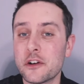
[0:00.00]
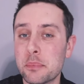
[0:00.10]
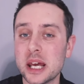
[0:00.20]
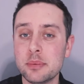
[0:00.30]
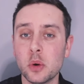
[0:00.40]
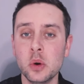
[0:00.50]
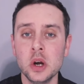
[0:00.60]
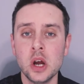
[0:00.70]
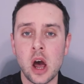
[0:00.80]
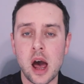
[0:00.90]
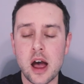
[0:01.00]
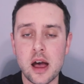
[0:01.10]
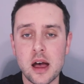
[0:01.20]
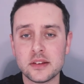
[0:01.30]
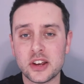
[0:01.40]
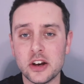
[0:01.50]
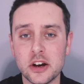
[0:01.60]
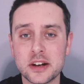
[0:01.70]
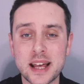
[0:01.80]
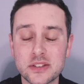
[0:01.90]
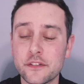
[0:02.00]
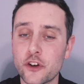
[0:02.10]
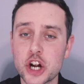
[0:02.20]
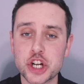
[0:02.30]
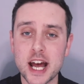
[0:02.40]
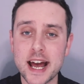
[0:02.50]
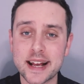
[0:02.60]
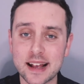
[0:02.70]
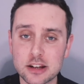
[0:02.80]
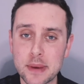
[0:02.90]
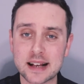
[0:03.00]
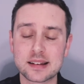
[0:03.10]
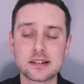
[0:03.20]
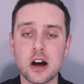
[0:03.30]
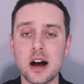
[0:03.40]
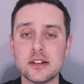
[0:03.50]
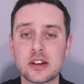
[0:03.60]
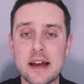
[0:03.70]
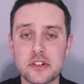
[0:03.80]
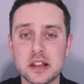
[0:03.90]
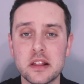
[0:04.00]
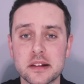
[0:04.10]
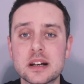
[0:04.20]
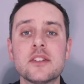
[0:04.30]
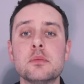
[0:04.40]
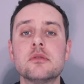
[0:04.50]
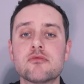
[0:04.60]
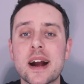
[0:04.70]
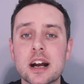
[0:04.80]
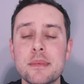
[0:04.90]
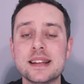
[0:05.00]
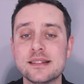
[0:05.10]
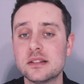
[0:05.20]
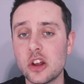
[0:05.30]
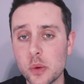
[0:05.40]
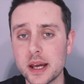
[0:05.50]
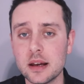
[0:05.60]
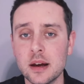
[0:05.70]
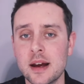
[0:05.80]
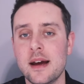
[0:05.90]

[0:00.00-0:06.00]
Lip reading: for people to get some fresh air, get some exercise, everything that the government recommends doing.